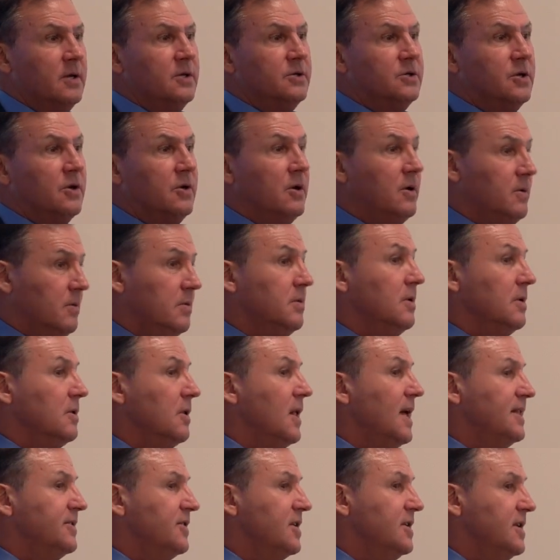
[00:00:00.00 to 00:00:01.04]
to
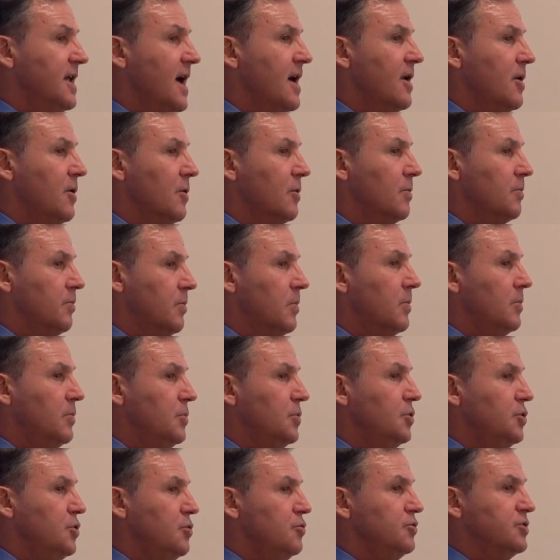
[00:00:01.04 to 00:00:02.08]
let the debtor
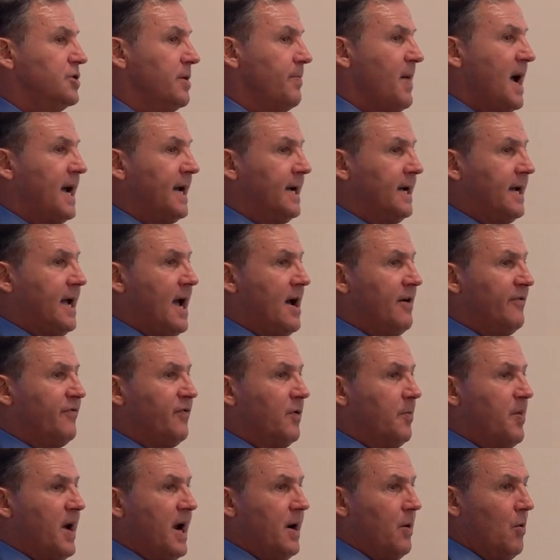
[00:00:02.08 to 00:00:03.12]
use the bank account
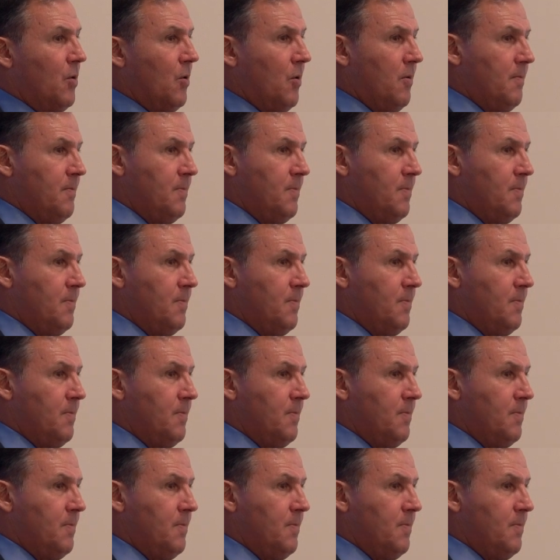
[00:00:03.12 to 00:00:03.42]
for payroll.